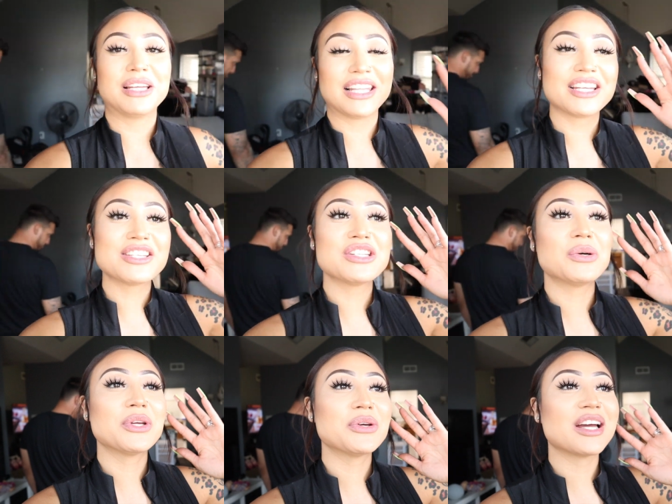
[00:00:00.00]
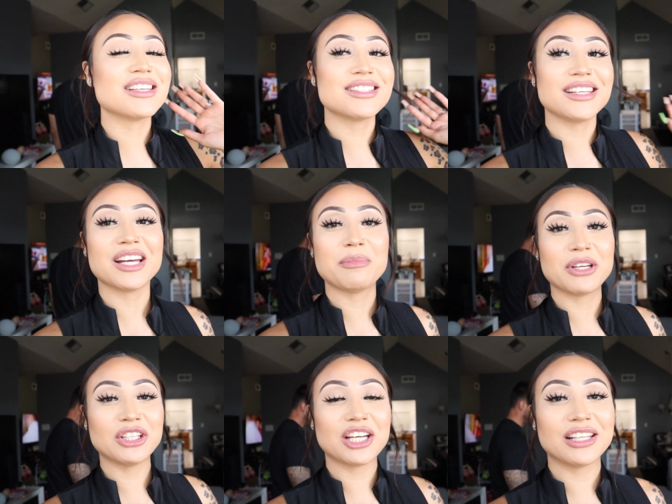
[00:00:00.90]
but let us know what you guys think
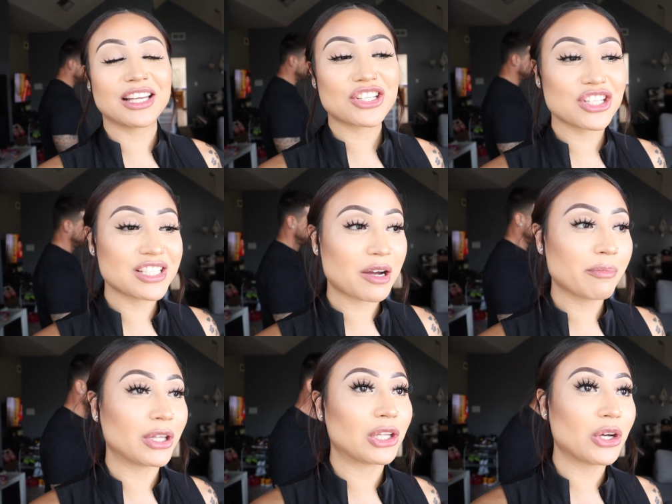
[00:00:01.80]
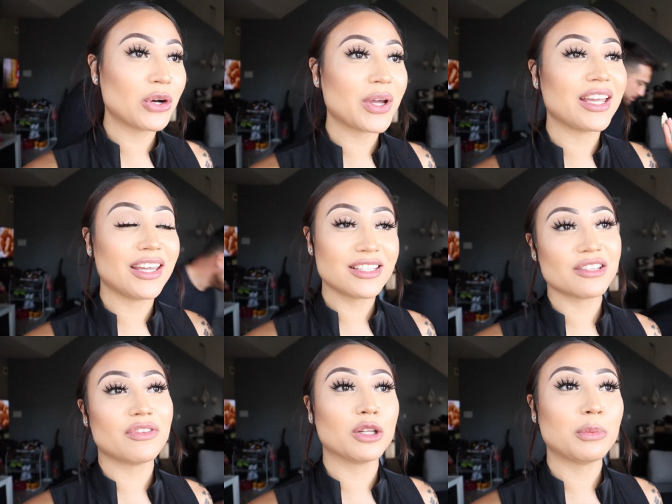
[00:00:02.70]
about the collection down below. It is
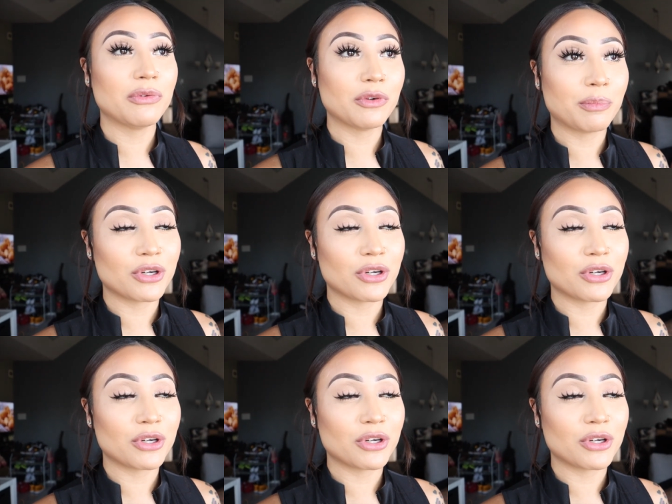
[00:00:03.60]
available for